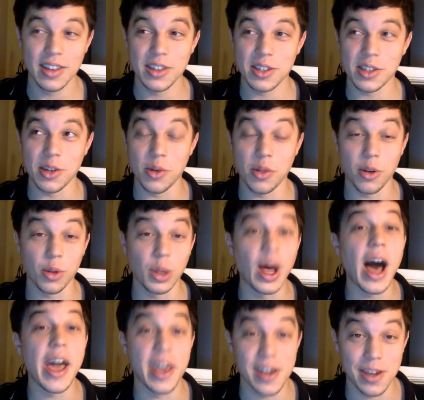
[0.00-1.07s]
So they're
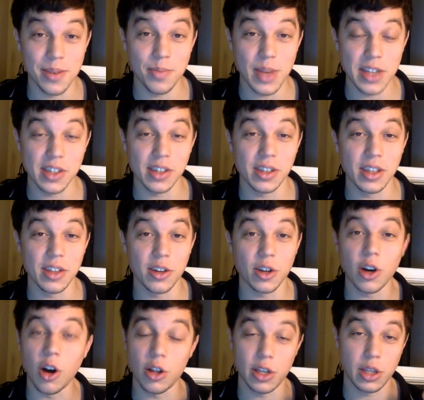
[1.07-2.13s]
lying, basically. They're
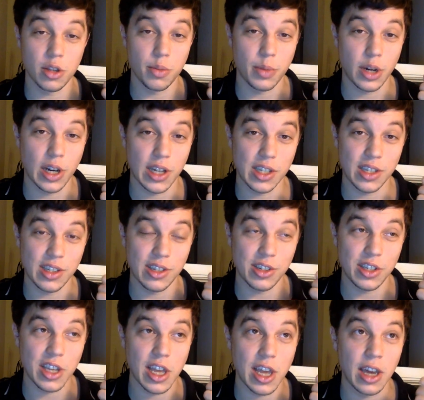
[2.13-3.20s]
calling their boss and they're
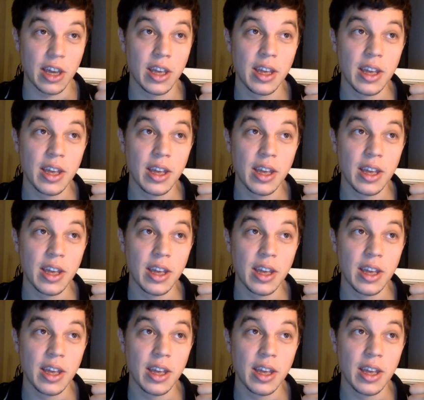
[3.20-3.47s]
saying,